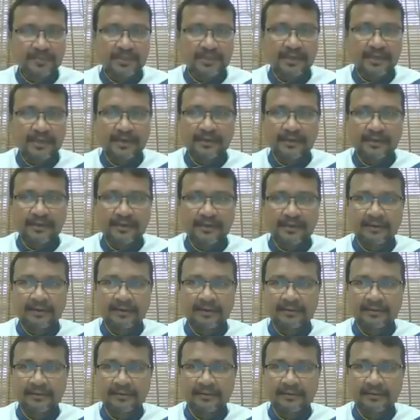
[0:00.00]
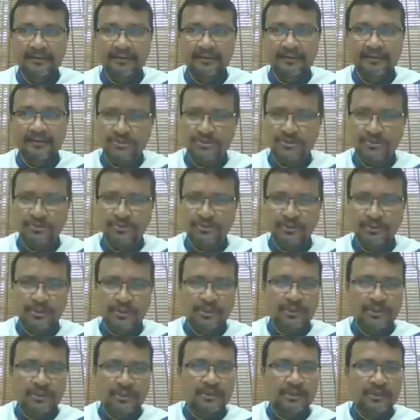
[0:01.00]
and they also
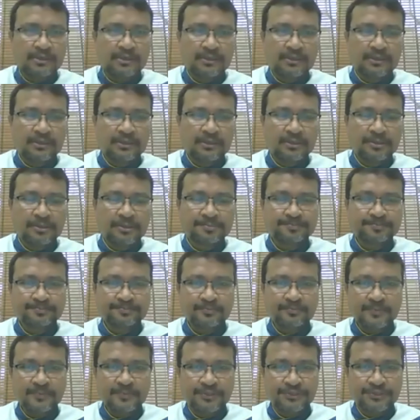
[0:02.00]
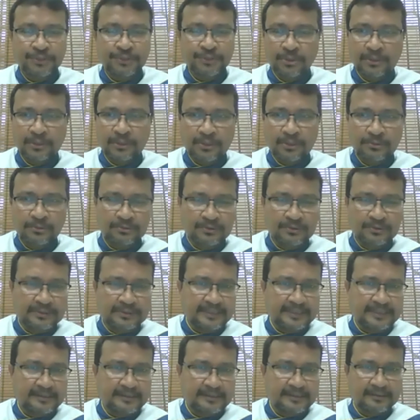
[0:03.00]
show around
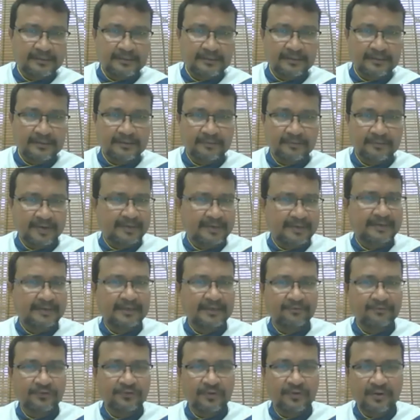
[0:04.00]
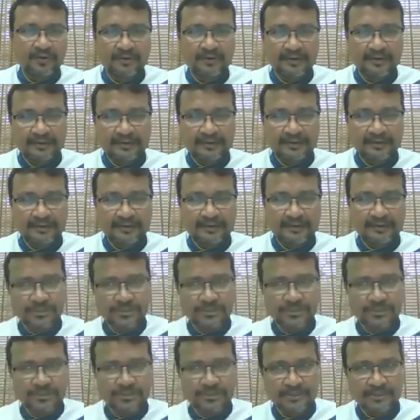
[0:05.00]
their variety of dry
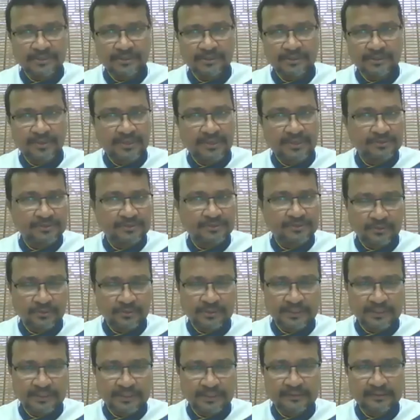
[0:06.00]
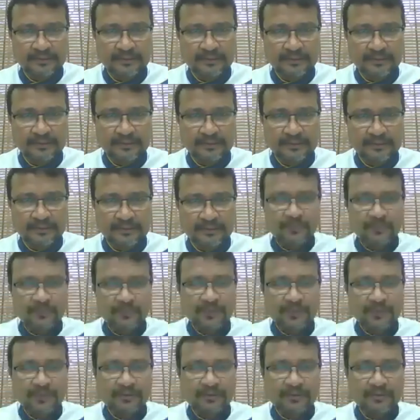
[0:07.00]
fruits being soaked in
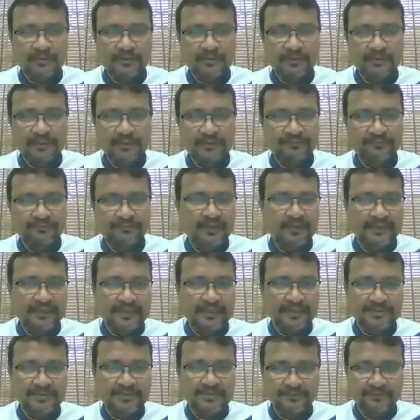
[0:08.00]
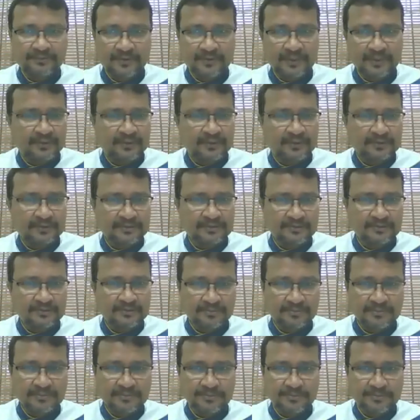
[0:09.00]
different types of liquors,
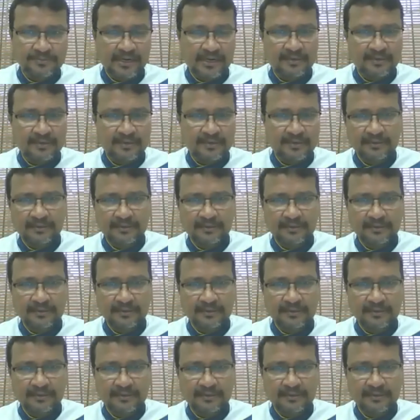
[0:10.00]
rums, brandy, or